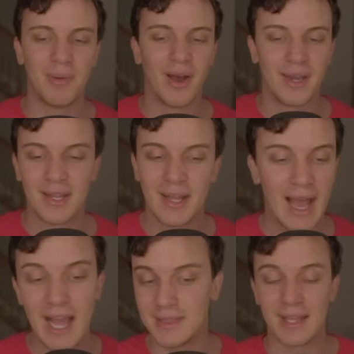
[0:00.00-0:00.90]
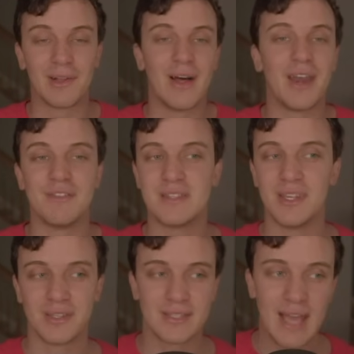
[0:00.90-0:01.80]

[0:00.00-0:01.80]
but I think a lot of his deals